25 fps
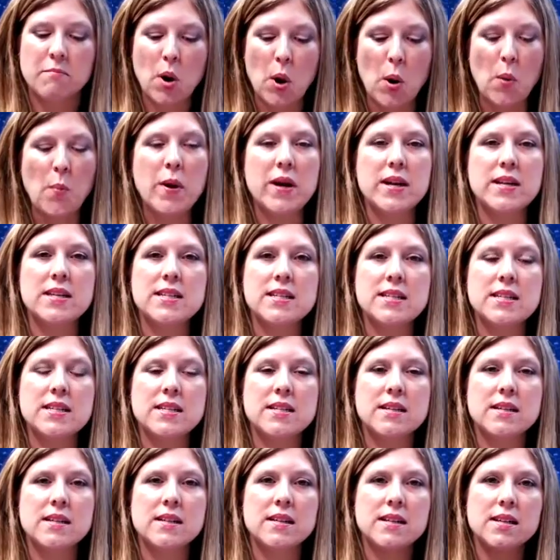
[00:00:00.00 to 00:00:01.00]

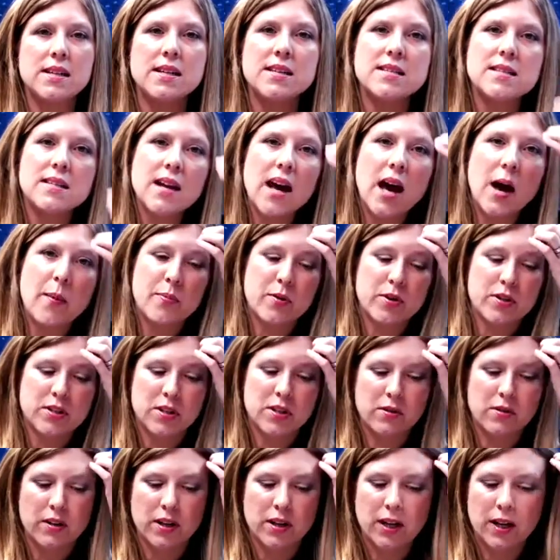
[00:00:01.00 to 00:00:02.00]
moment is an
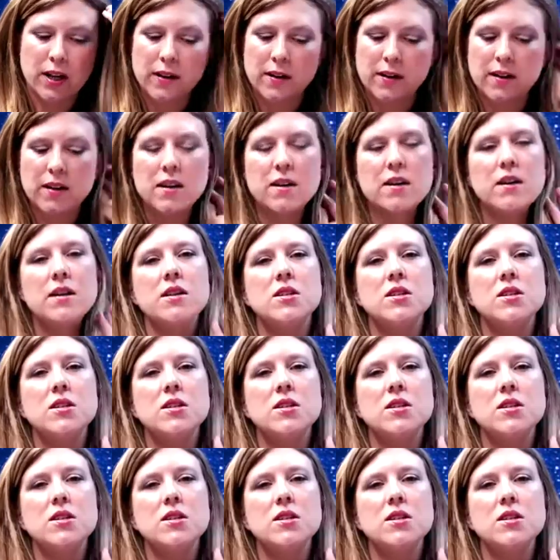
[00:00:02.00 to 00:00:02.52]
opportunity